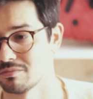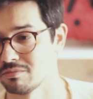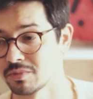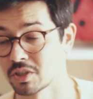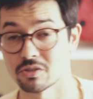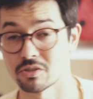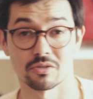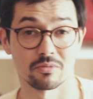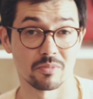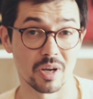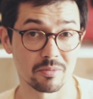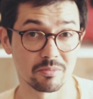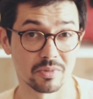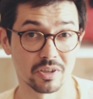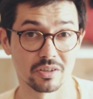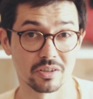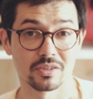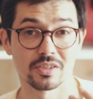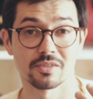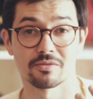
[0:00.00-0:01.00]
Because
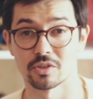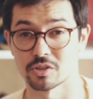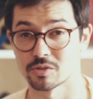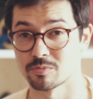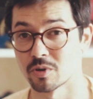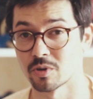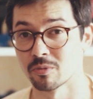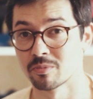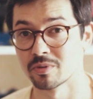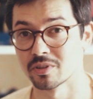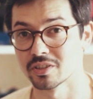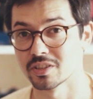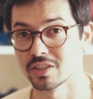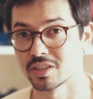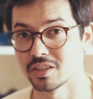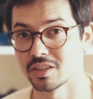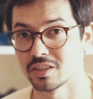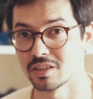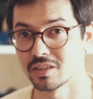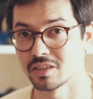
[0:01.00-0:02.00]
remember, the first
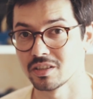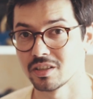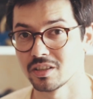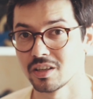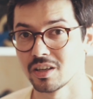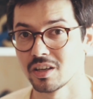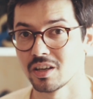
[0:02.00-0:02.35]
property